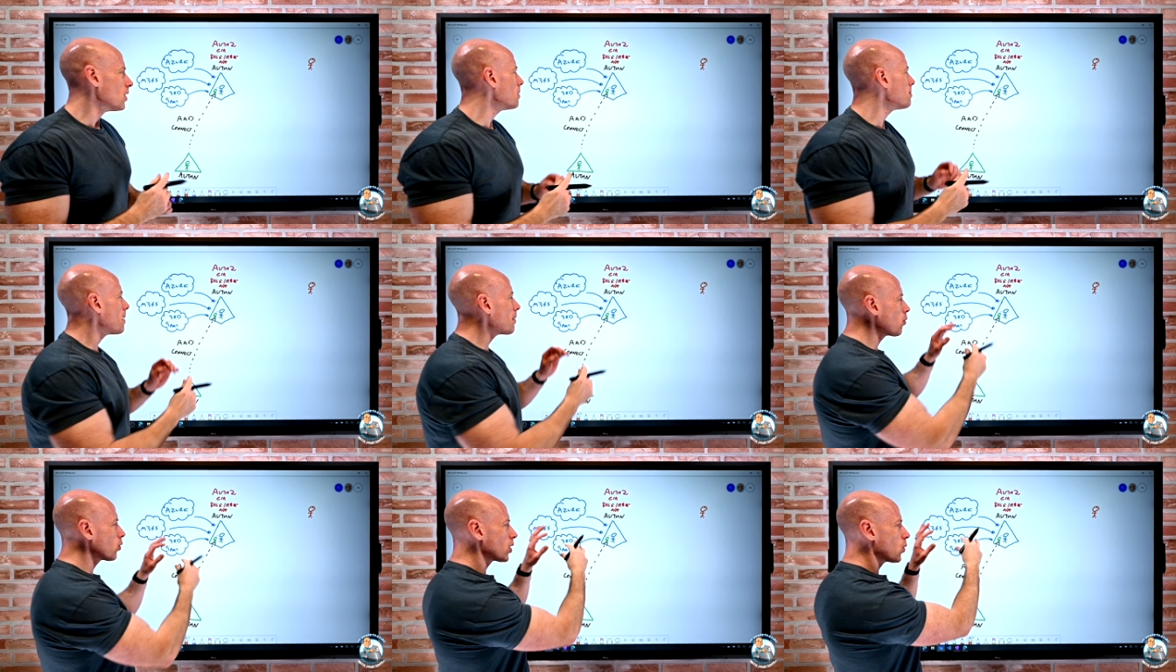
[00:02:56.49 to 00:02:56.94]

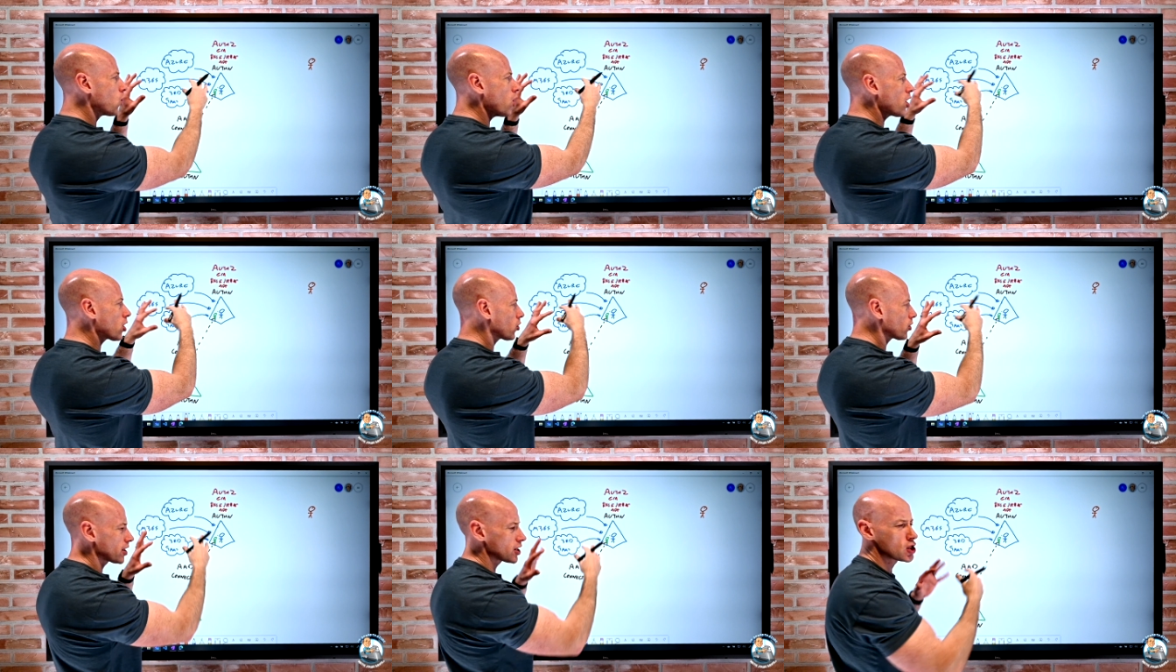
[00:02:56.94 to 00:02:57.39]
Maybe want to
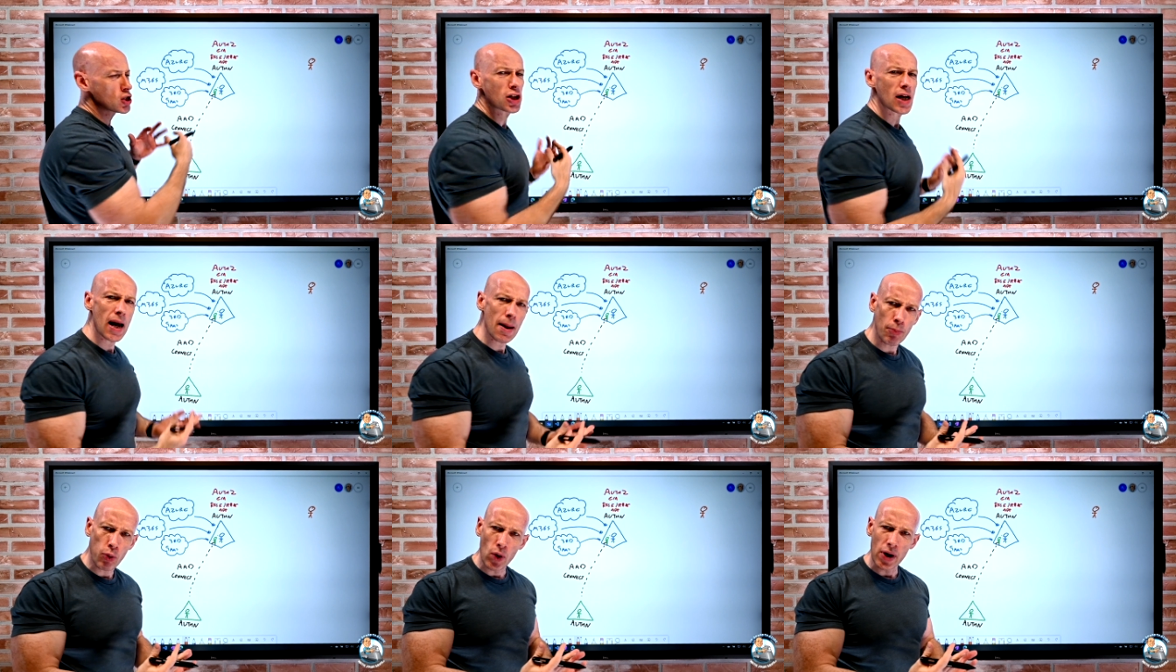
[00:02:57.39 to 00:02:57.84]
work on a
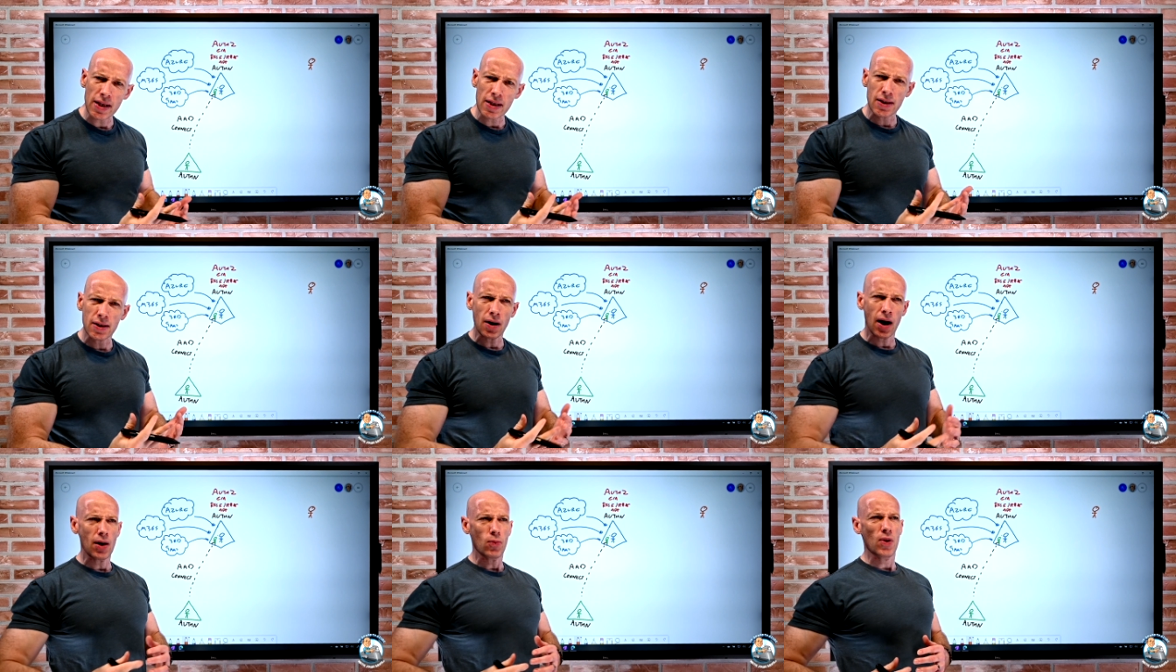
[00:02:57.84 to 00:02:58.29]

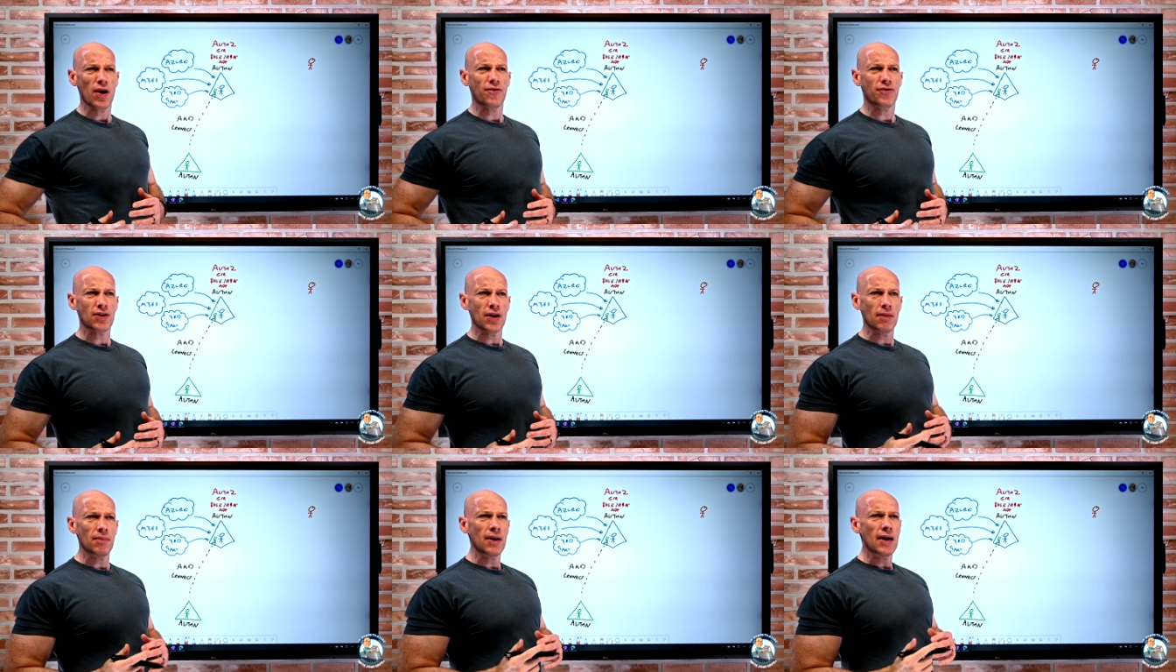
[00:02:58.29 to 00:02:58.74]
SharePoint site
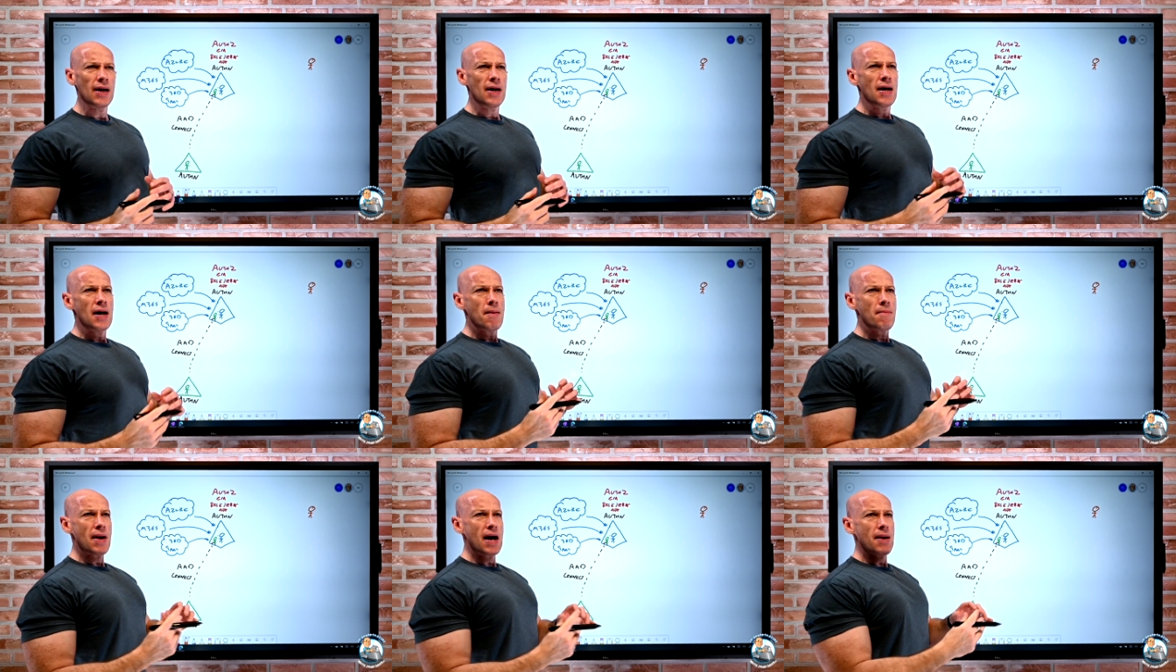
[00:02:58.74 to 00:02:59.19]
with them,
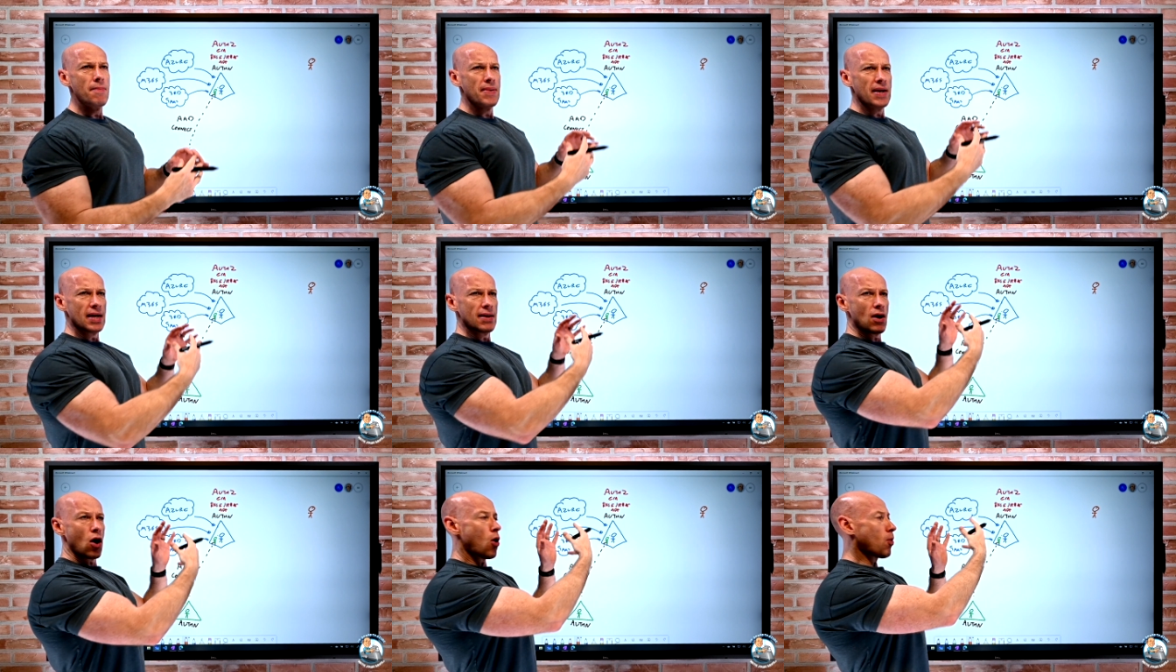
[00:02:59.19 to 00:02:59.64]

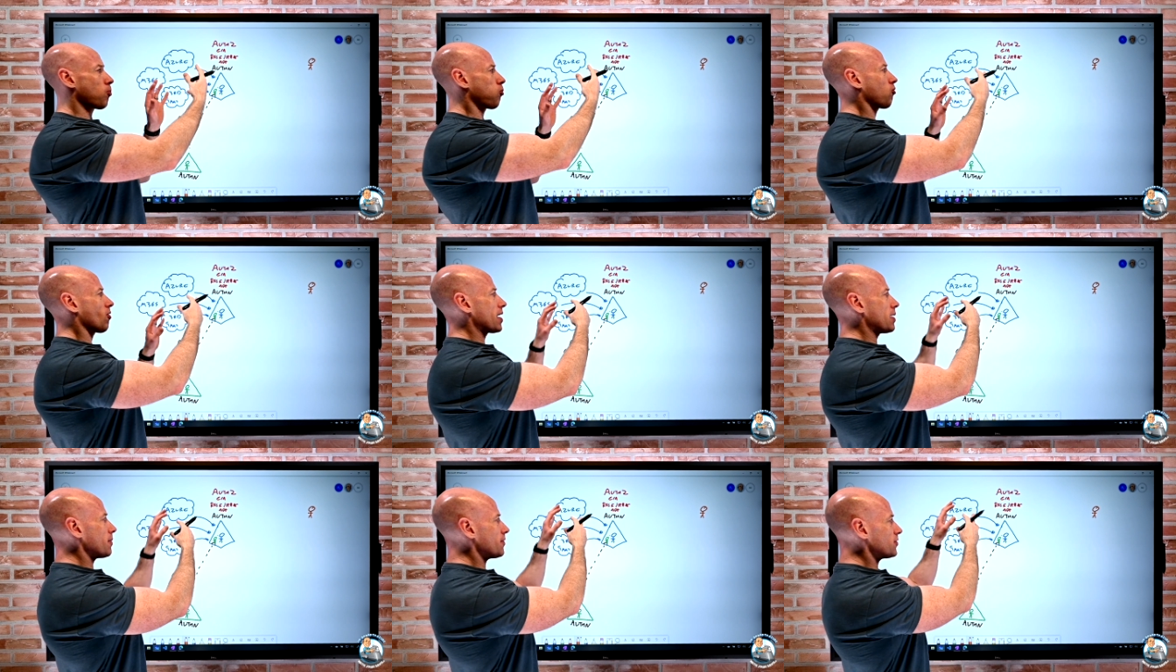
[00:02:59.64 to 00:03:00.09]
maybe
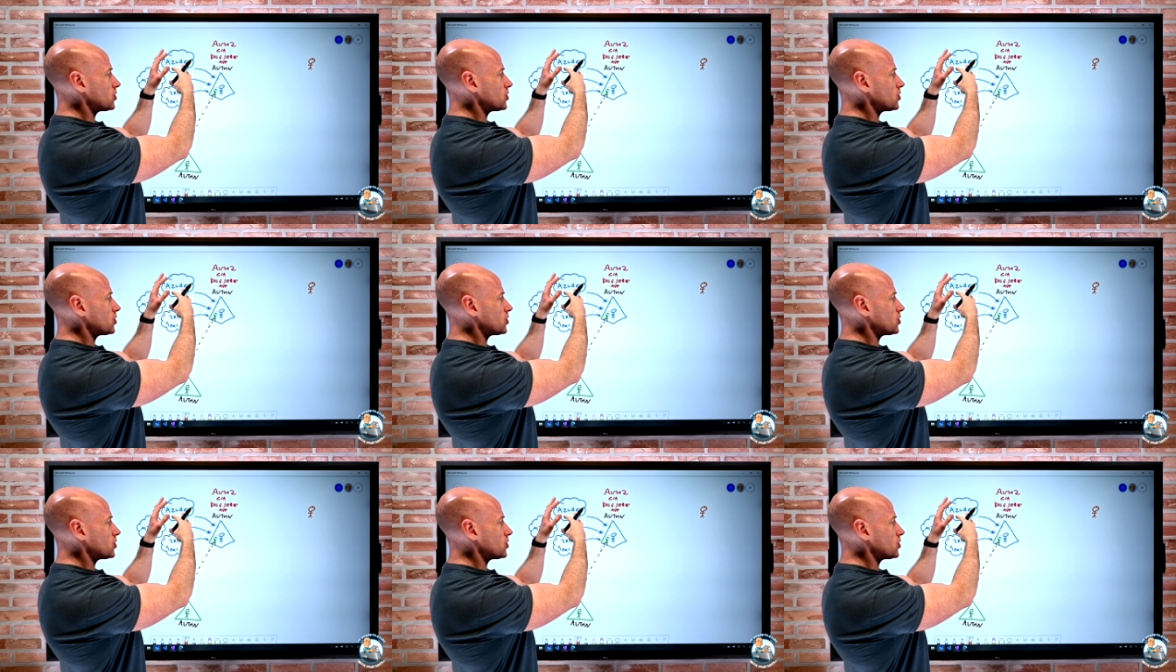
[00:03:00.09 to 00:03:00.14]
operate